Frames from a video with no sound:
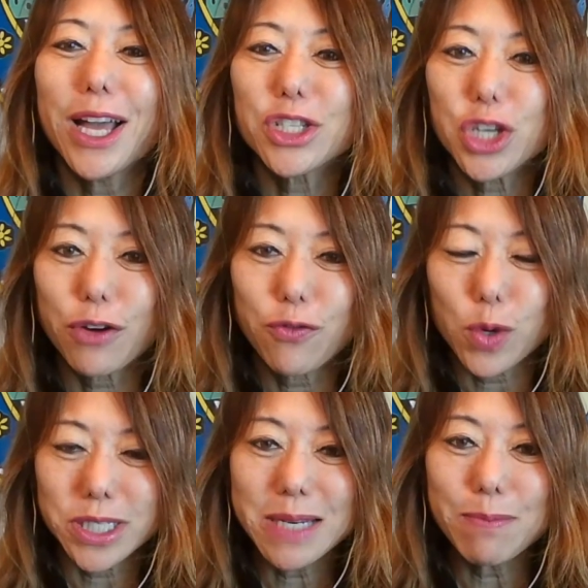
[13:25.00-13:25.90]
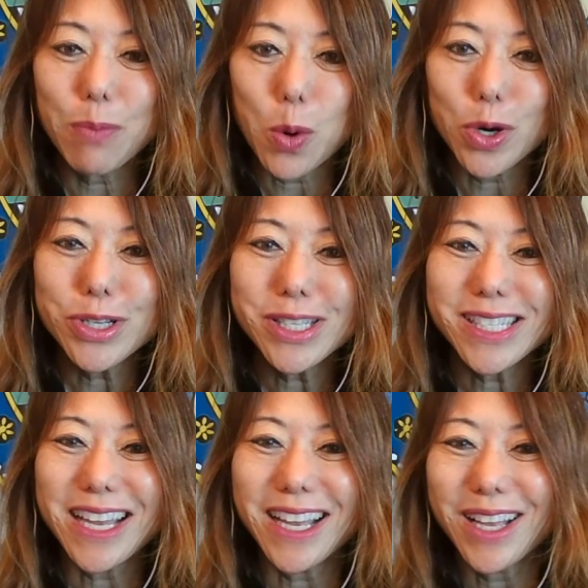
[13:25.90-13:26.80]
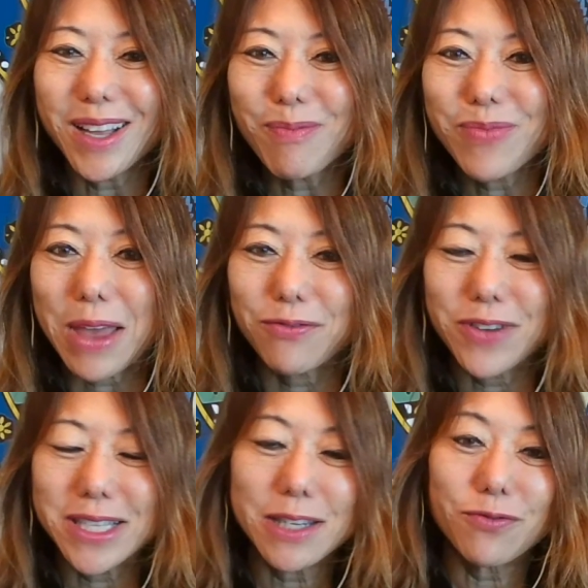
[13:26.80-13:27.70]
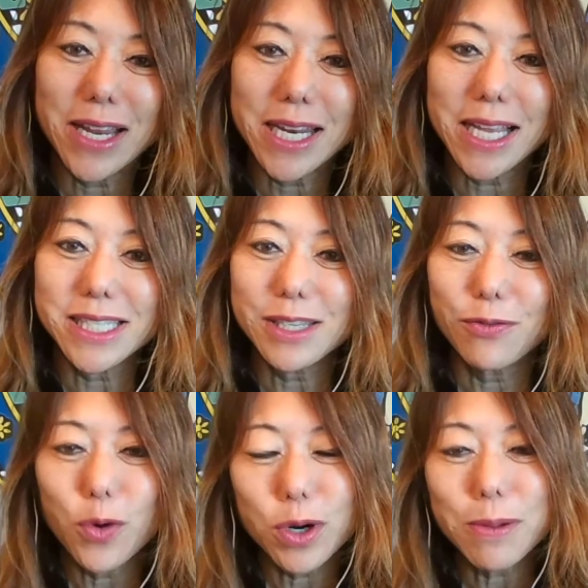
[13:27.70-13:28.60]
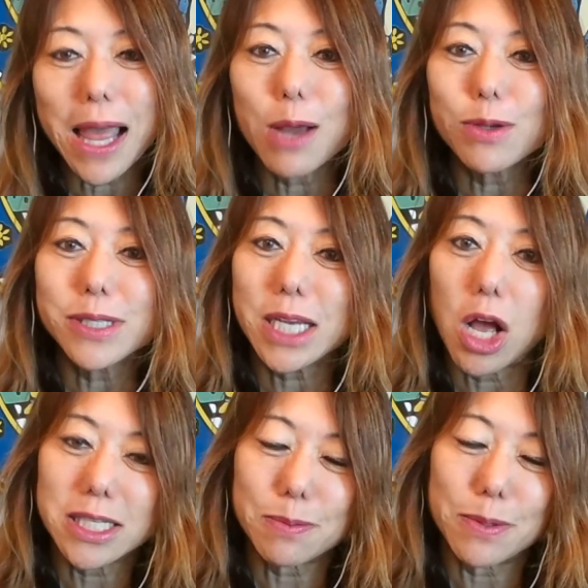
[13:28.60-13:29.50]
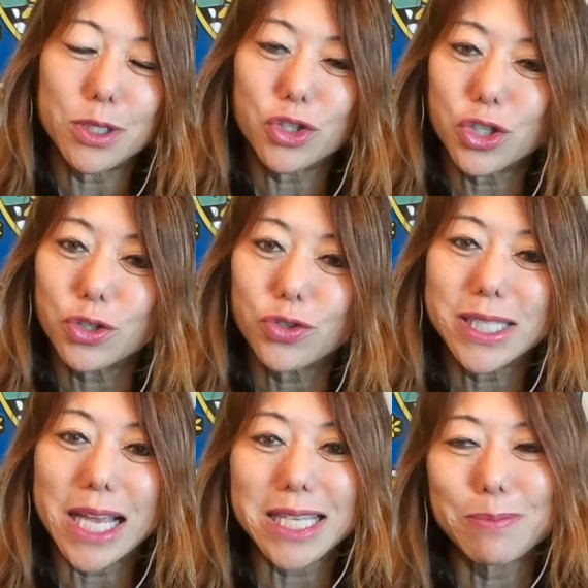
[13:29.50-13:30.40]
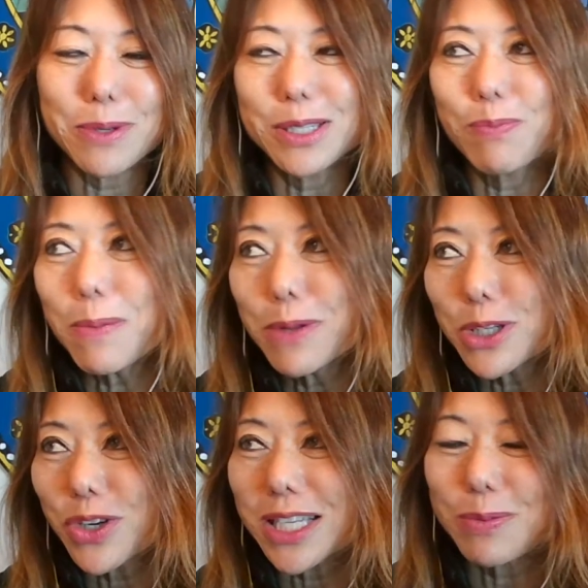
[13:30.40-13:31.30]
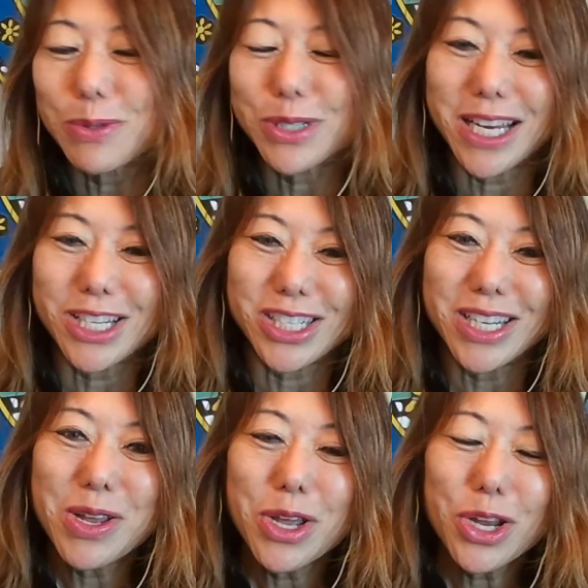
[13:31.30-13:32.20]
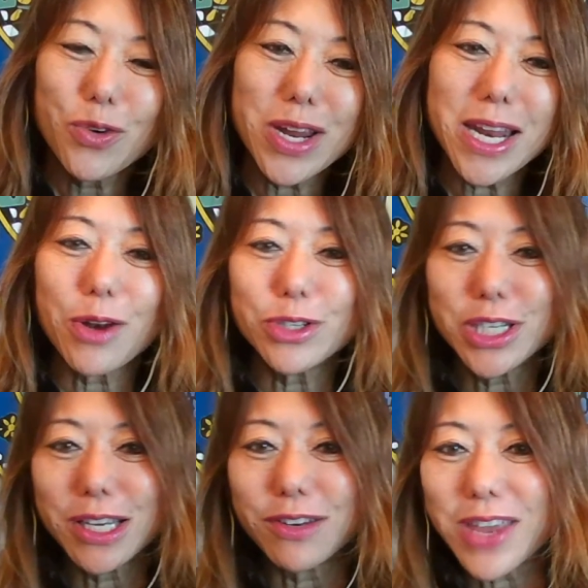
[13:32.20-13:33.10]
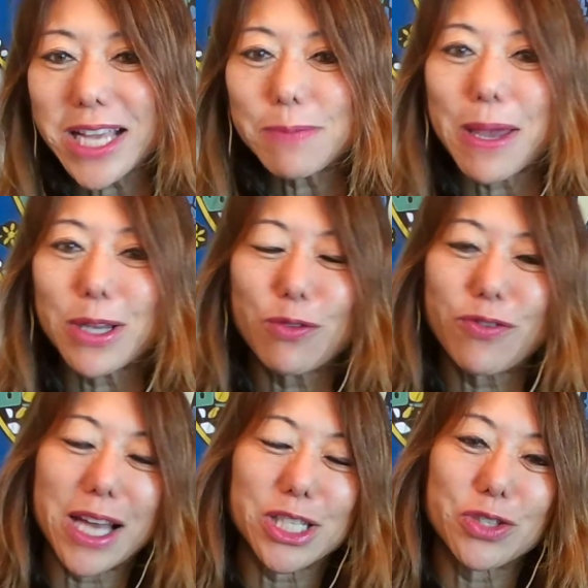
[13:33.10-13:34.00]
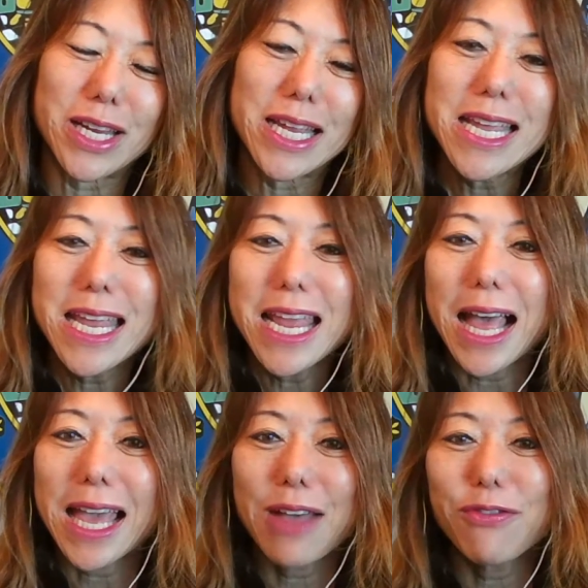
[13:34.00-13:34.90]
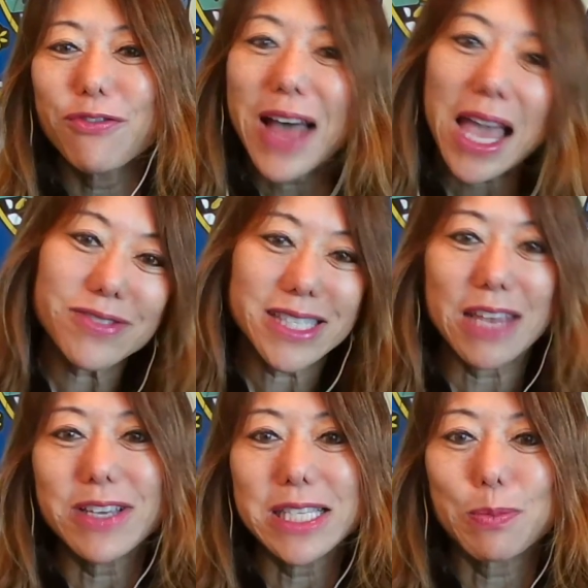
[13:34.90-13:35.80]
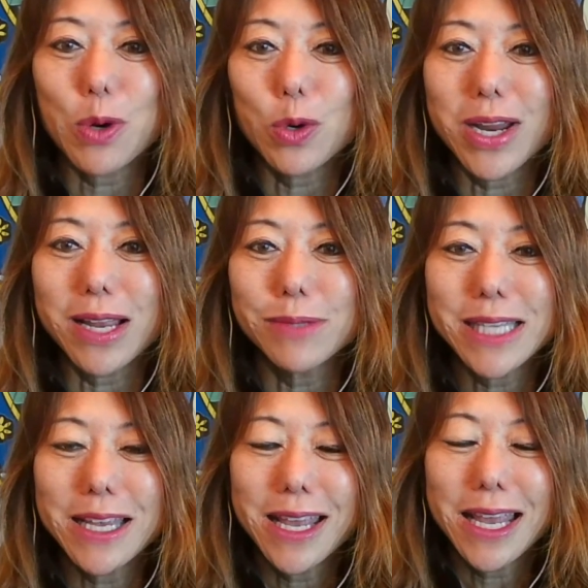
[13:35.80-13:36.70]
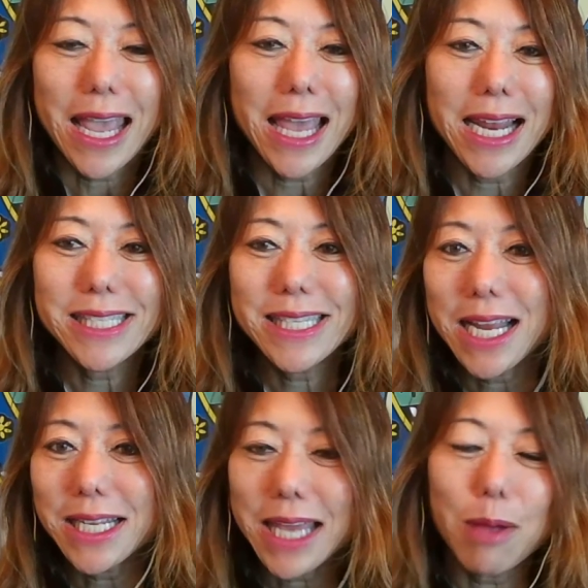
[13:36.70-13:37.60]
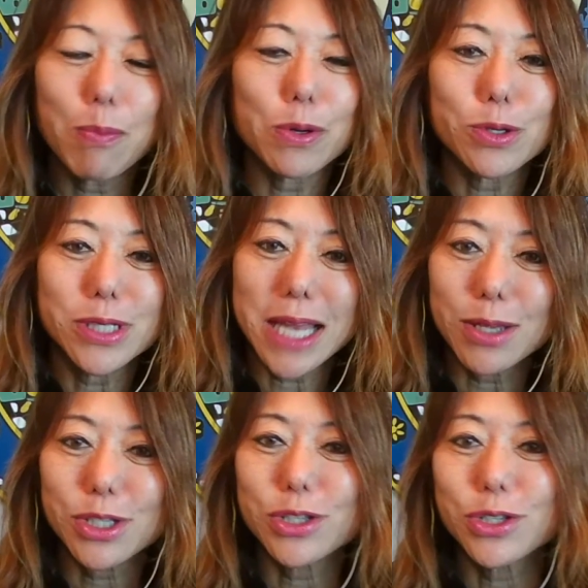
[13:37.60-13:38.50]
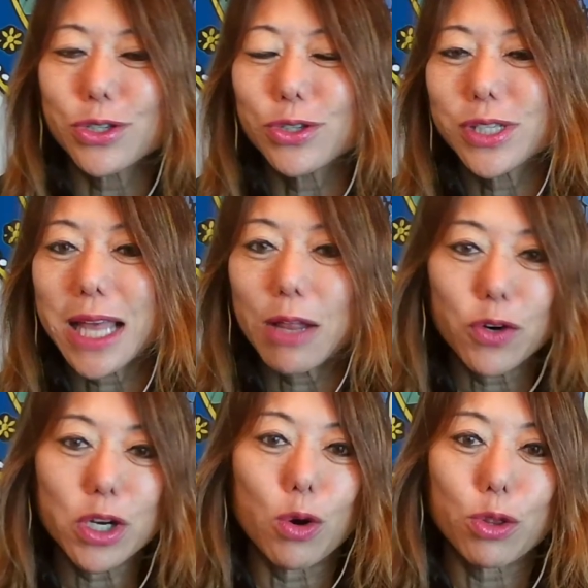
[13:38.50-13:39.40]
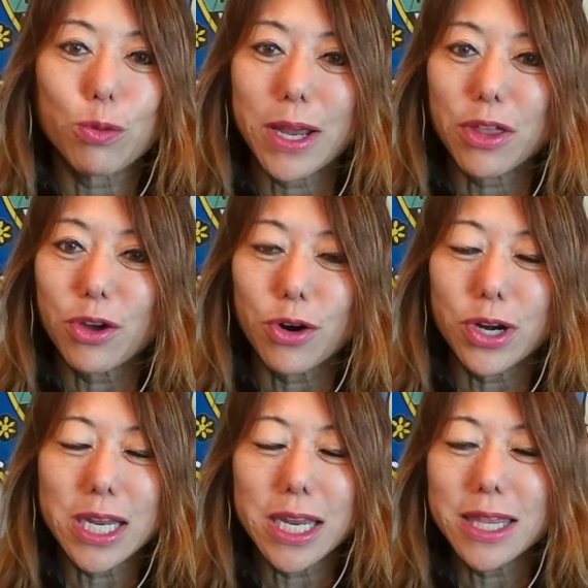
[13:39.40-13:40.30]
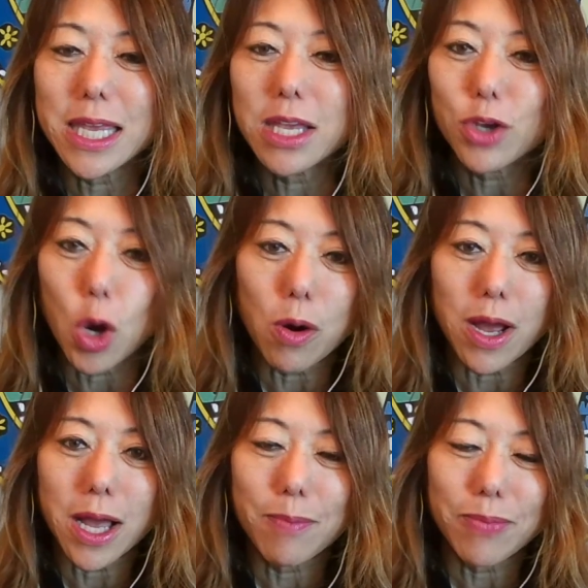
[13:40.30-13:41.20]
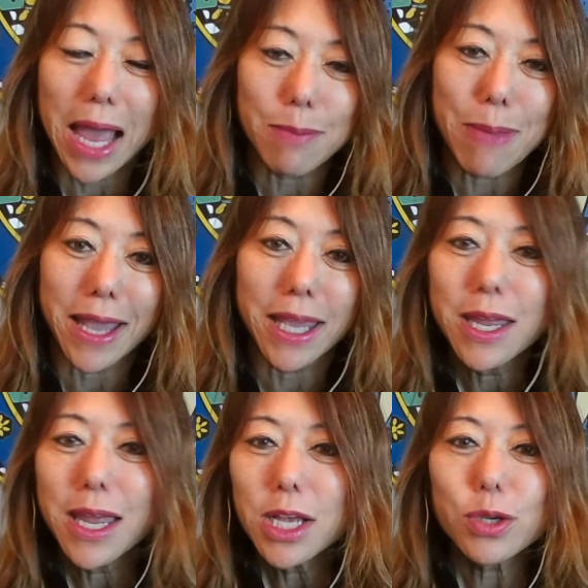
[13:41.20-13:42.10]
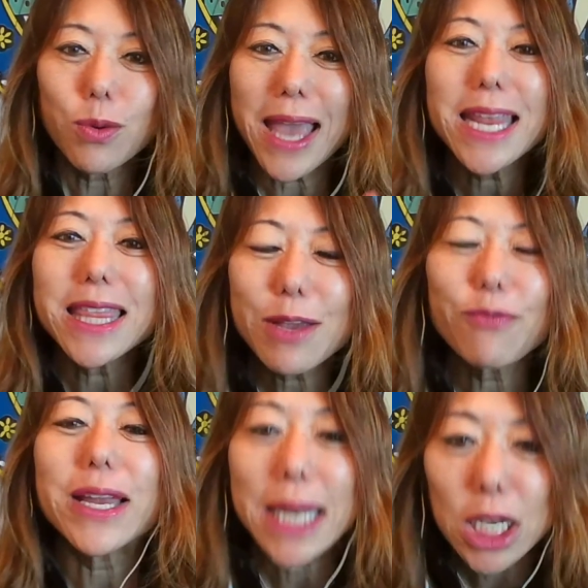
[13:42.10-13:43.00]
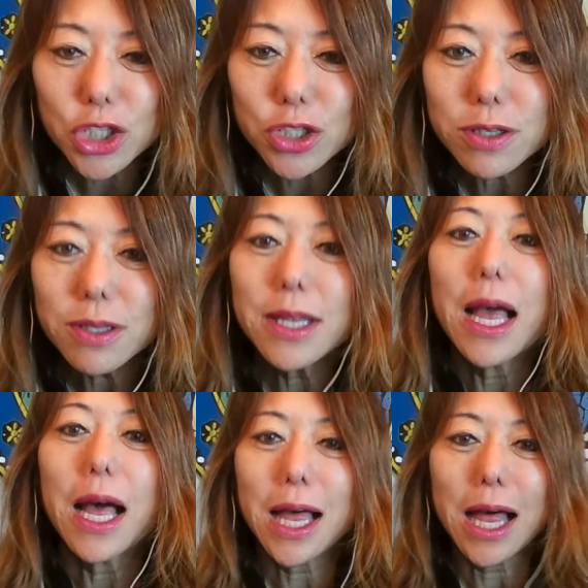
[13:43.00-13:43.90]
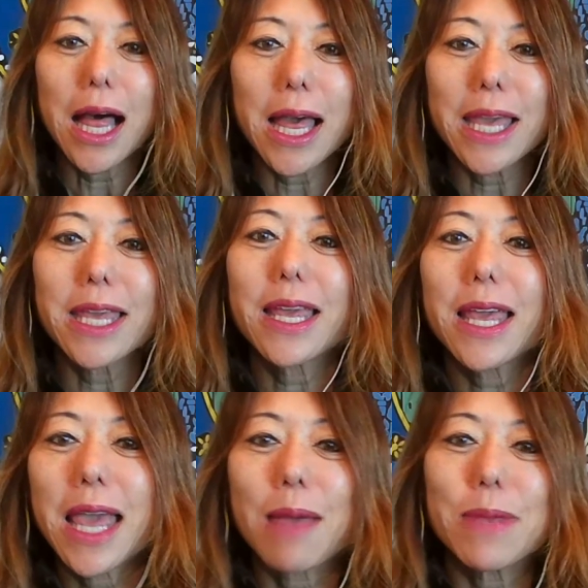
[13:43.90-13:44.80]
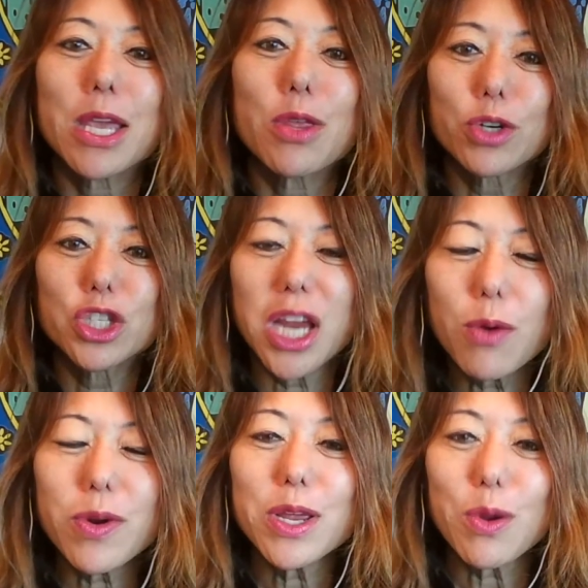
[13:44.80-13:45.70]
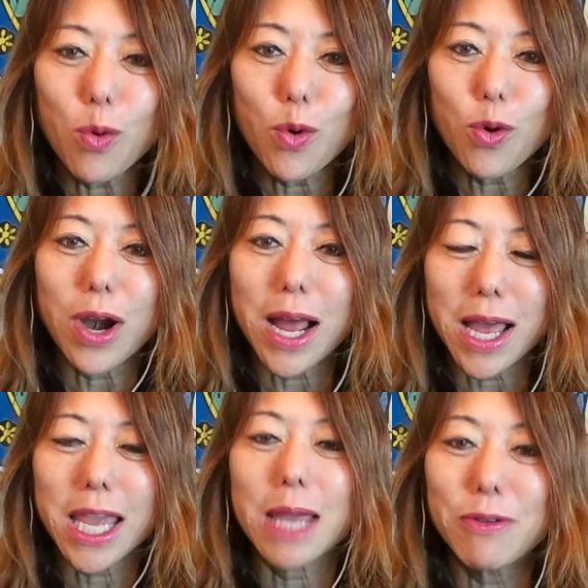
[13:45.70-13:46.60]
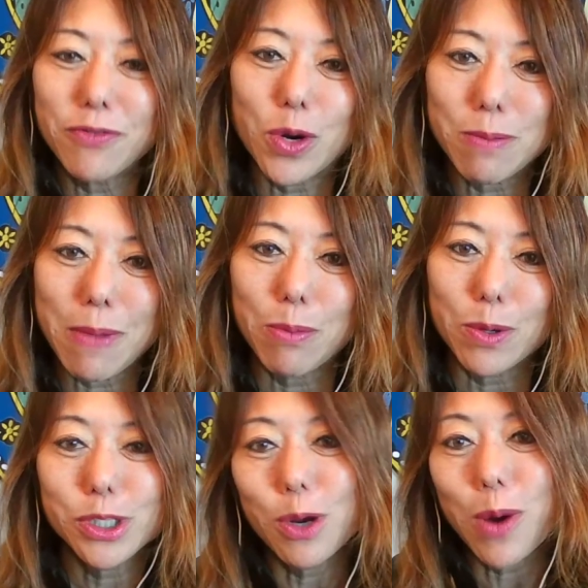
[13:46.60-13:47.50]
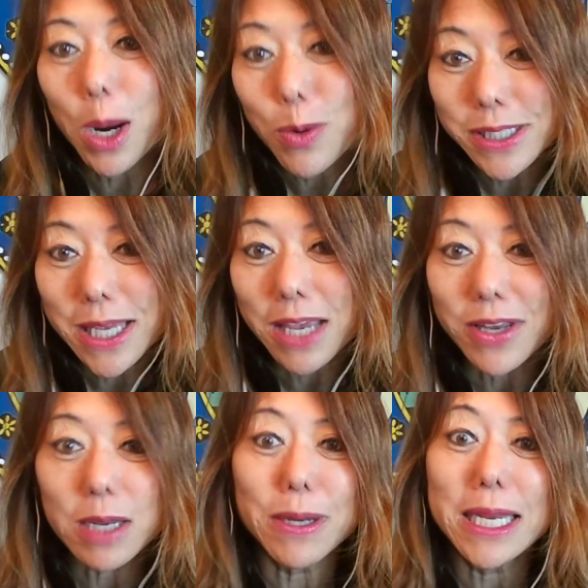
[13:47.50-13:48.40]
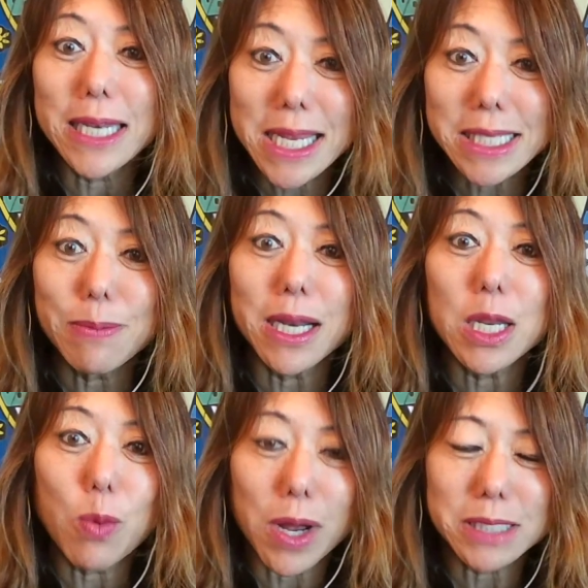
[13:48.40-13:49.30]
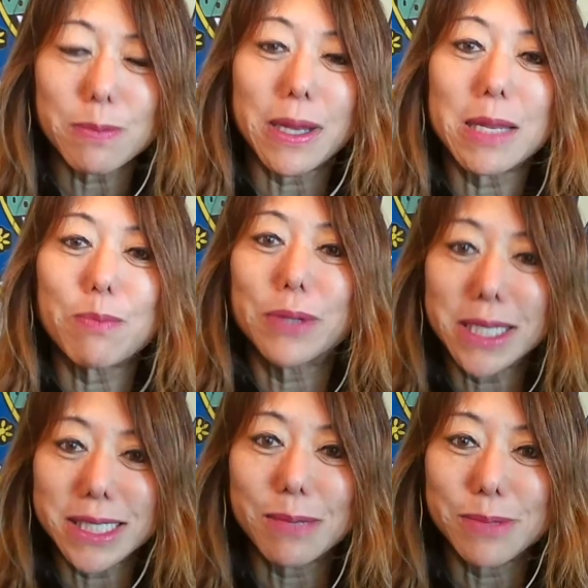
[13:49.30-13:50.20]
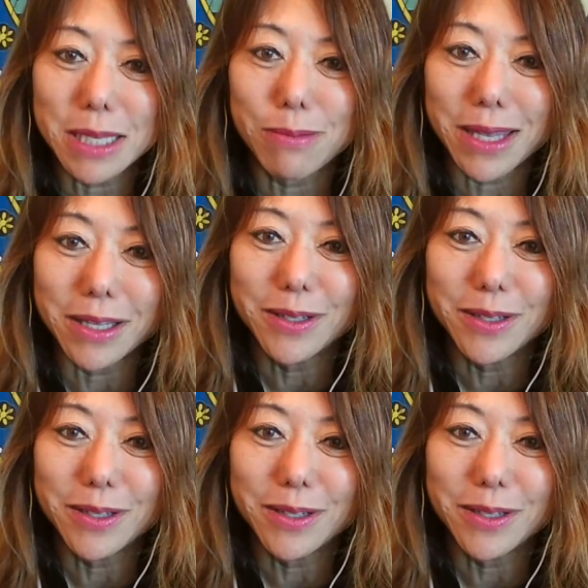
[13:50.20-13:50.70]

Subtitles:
chair 14 boards that funds and finances affordable housing, hospitals, children's hospitals, public transportation, green energy, advanced manufacturing. I have 5 savings programs, and I sit on CalPERS, CalSTRS, California Earthquake Authority, the iBank. So anything financial, I am either chairing or I am a voting member. So I always say if anybody needs money, wants money, please come see me.